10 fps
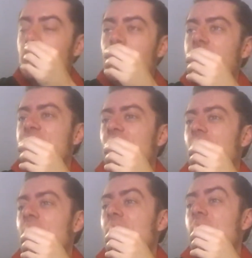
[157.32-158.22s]
Christ,
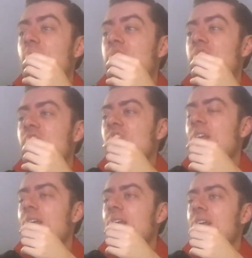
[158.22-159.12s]
who else?
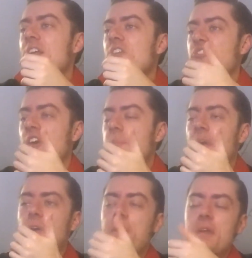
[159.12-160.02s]
Chuck
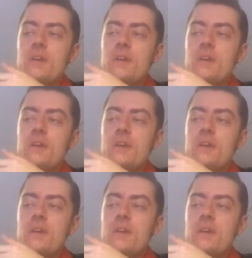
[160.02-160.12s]
Berry,